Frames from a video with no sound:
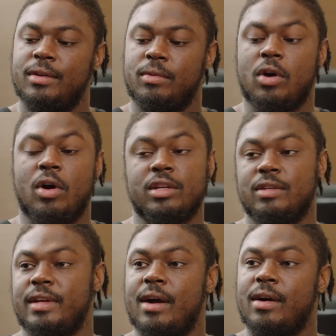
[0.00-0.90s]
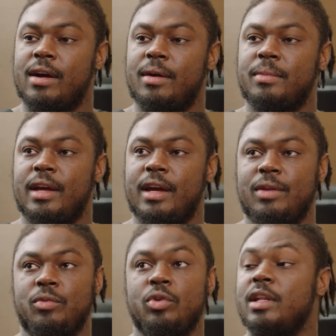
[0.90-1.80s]
regardless of the outcome,
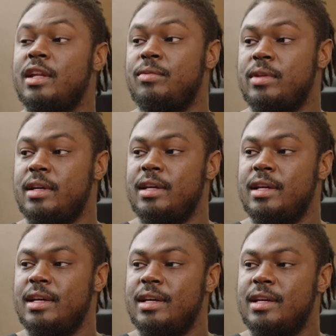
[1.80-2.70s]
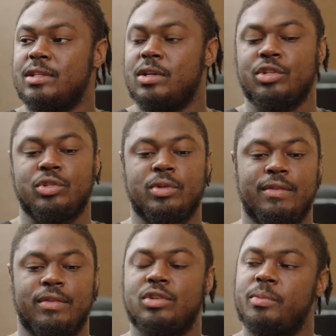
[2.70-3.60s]
and you can live with it as long as you
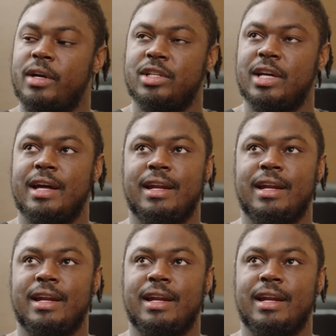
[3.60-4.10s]
give it your best shot.